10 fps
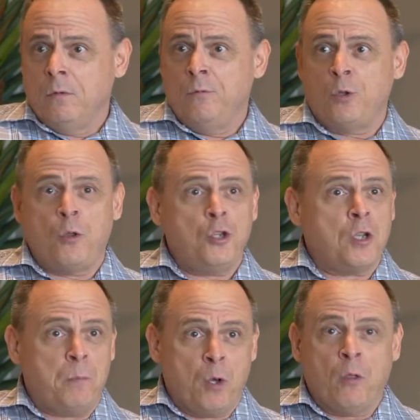so that you
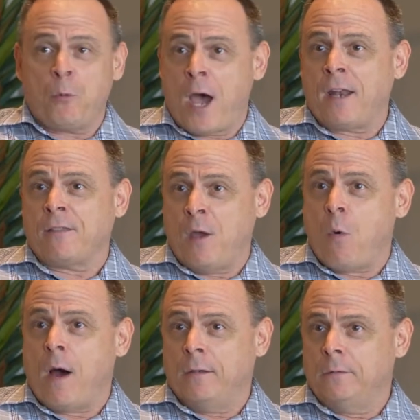can build the product they
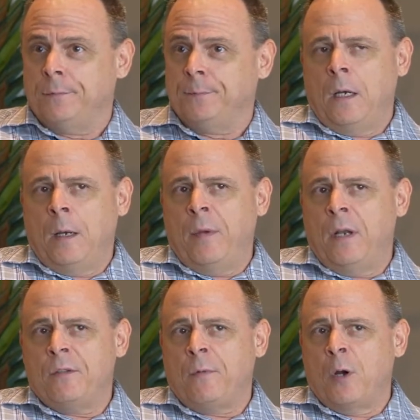want. I mean,
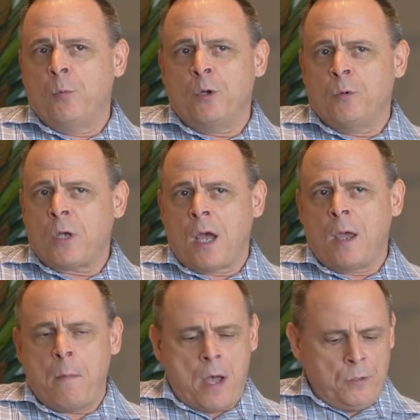as far as when you were talking
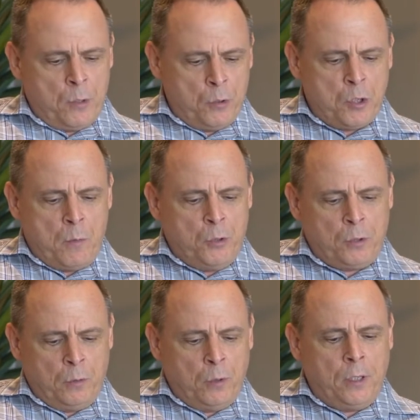about social
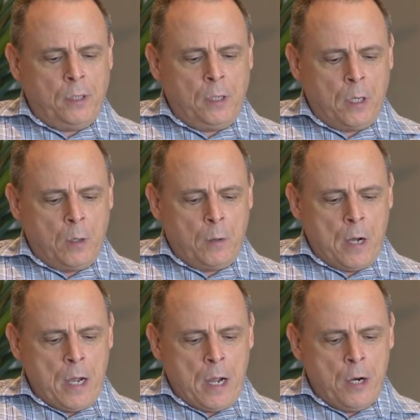emotional learning,
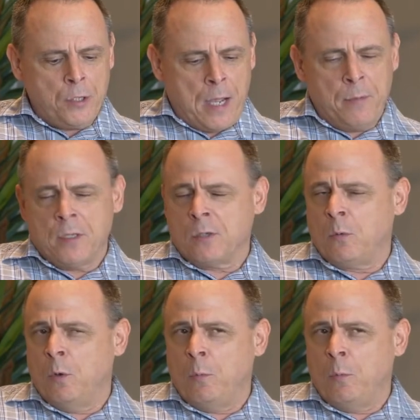our job as a school